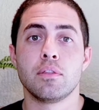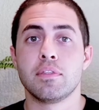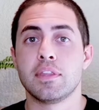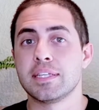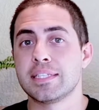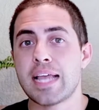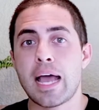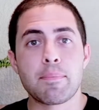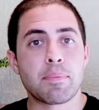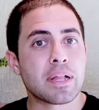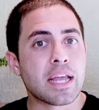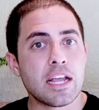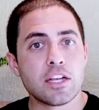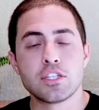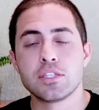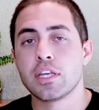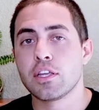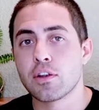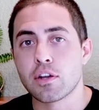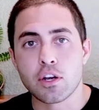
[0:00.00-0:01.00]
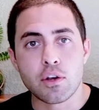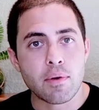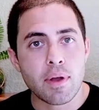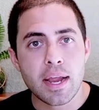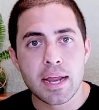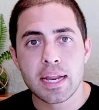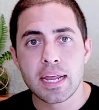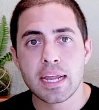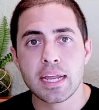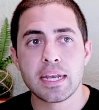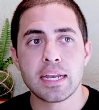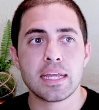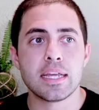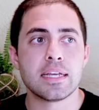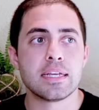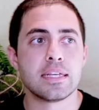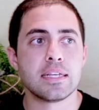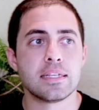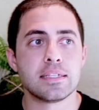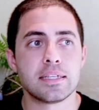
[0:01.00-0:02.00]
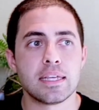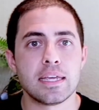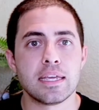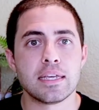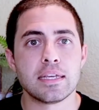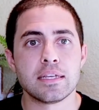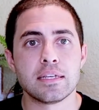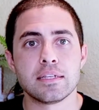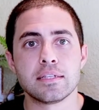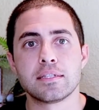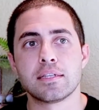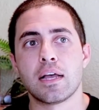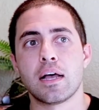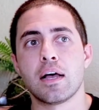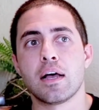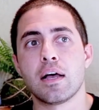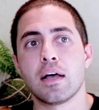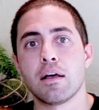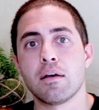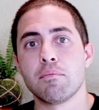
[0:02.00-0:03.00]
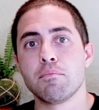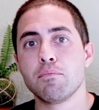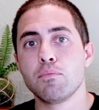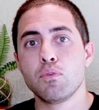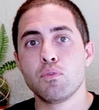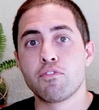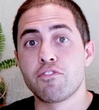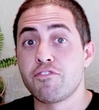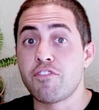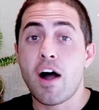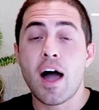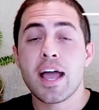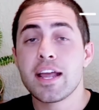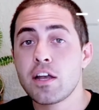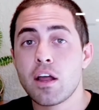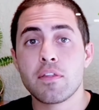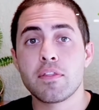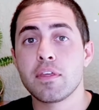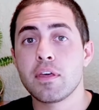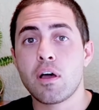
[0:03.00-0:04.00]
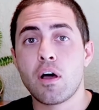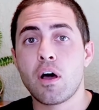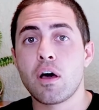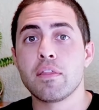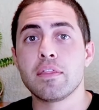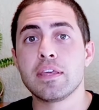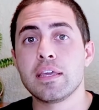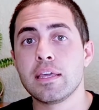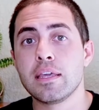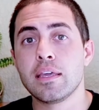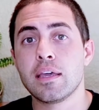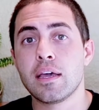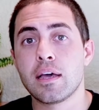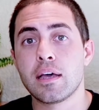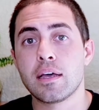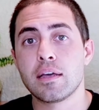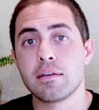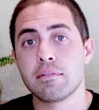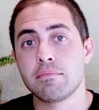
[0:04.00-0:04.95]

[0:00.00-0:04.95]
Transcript: this application that you're creating is fine on the